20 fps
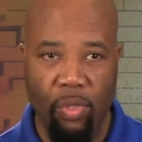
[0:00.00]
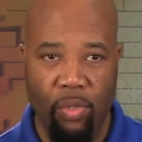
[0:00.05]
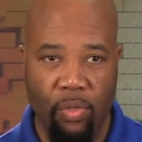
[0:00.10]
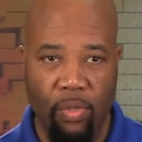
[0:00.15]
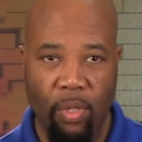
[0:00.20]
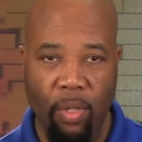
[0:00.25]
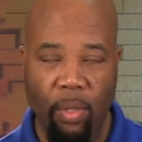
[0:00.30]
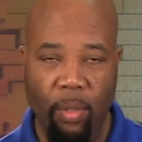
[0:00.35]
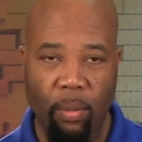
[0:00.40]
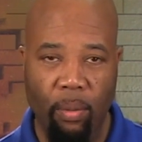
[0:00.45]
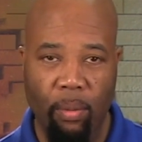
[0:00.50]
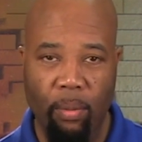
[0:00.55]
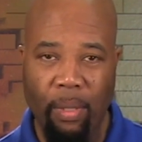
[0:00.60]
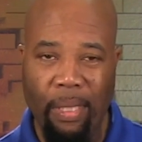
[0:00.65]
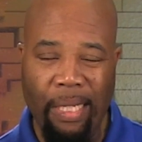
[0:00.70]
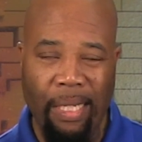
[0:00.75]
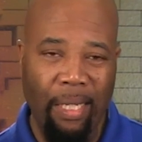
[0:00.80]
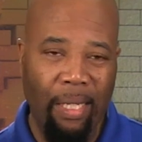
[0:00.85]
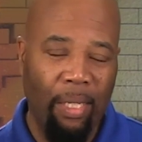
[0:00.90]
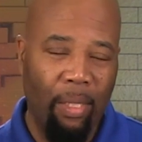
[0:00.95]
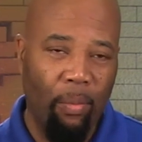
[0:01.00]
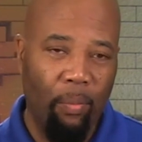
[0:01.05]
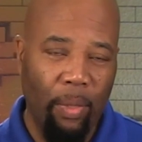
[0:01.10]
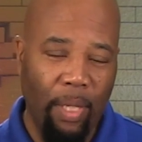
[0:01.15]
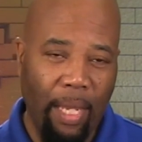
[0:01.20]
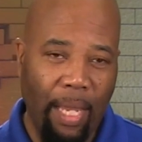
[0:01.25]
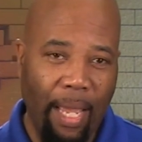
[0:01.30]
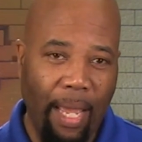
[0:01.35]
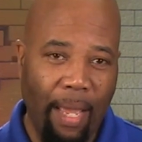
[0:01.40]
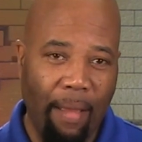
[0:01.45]
So
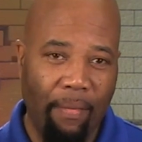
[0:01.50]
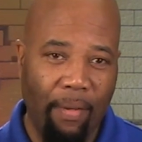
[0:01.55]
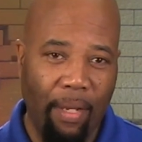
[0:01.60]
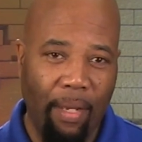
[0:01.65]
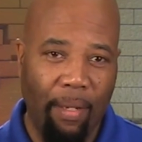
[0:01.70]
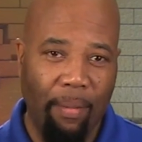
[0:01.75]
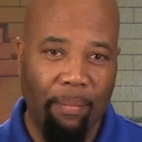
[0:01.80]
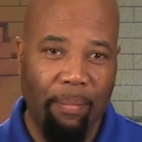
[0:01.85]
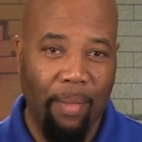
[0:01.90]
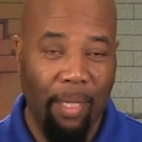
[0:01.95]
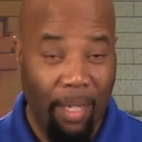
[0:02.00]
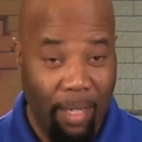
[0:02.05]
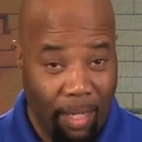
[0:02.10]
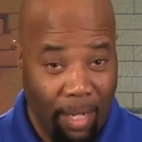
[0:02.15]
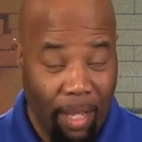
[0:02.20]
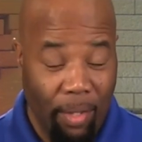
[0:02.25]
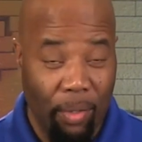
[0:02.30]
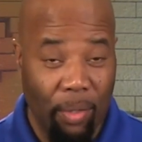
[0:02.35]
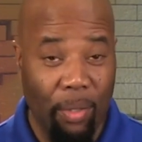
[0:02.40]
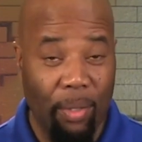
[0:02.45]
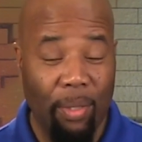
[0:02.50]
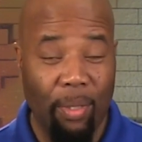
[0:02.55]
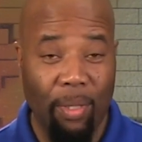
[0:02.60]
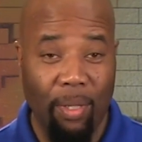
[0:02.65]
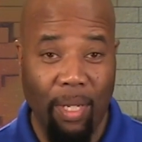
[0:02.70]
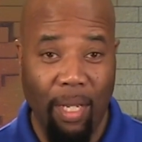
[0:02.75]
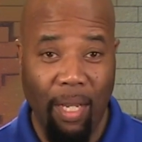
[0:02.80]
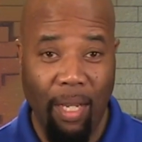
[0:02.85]
we have another